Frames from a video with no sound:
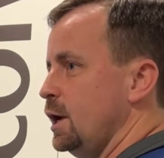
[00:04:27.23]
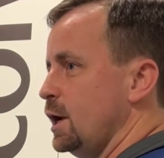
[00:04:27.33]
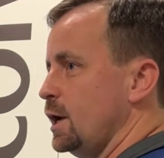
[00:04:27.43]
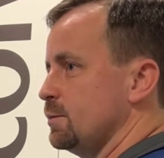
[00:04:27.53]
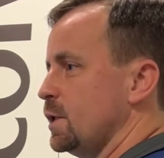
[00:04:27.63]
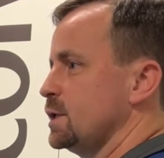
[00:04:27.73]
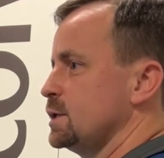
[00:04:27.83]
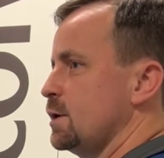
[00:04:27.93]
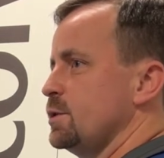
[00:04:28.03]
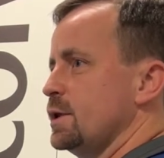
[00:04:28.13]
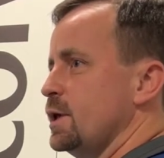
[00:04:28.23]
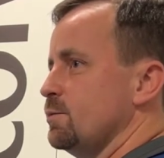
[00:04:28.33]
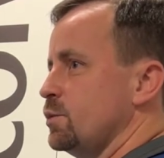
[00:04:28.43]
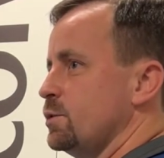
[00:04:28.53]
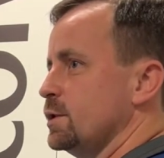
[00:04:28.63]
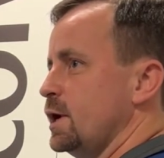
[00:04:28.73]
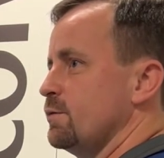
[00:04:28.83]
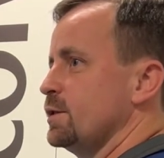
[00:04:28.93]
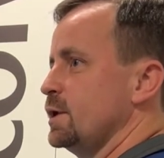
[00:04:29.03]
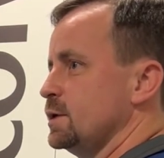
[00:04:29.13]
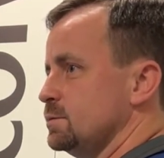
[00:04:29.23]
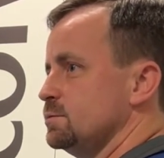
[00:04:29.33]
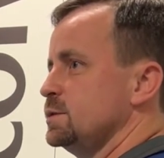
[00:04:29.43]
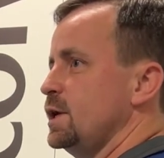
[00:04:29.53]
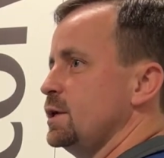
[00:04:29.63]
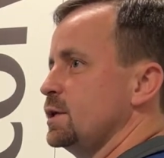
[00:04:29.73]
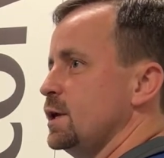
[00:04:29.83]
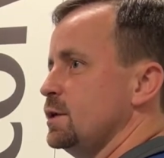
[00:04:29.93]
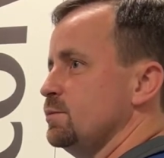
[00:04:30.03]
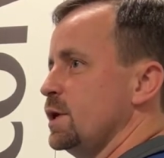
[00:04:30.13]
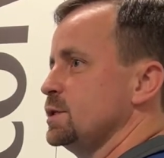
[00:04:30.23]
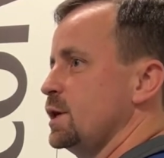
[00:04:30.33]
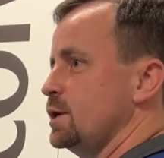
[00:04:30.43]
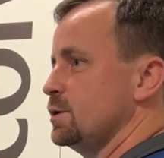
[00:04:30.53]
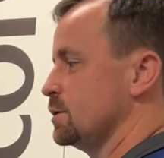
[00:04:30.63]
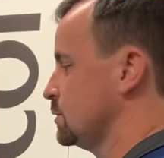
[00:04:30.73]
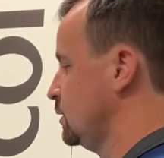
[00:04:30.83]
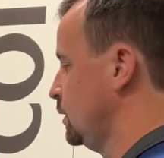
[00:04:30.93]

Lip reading: And by the time you're at that point, having that dedicated maintainer